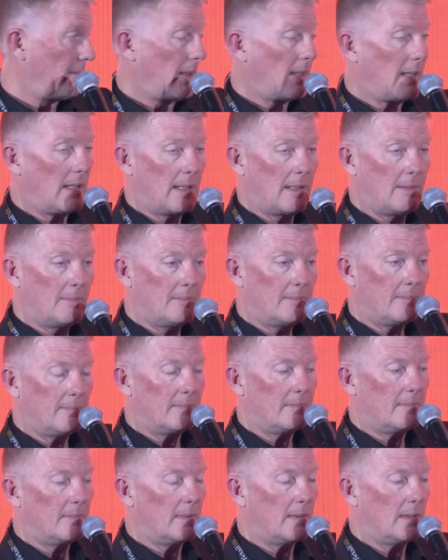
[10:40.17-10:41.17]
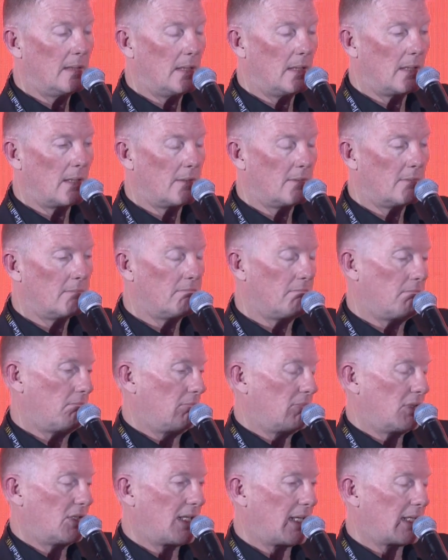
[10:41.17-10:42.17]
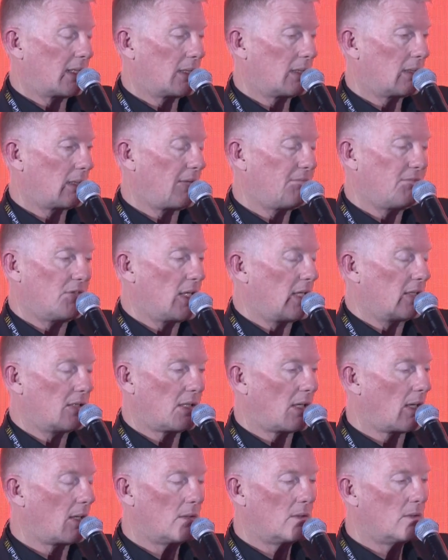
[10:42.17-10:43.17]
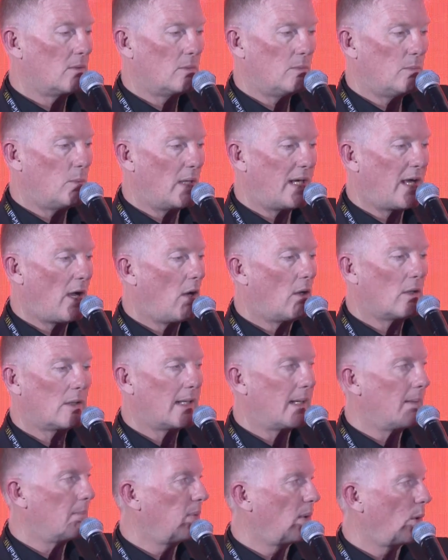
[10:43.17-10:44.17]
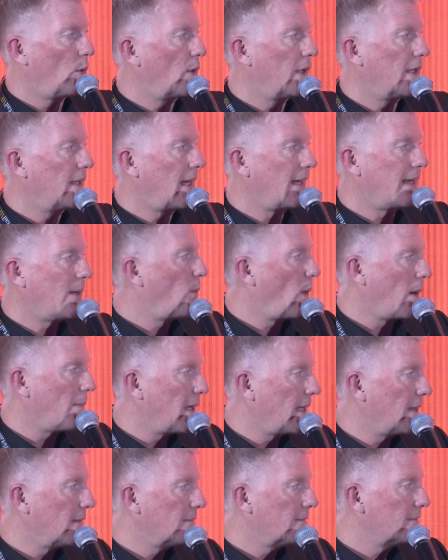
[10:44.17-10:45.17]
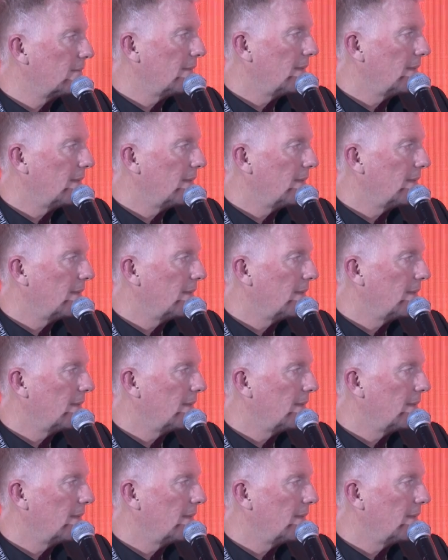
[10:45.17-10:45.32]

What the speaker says: You know, 6-7 years ago, we hardly employed any women.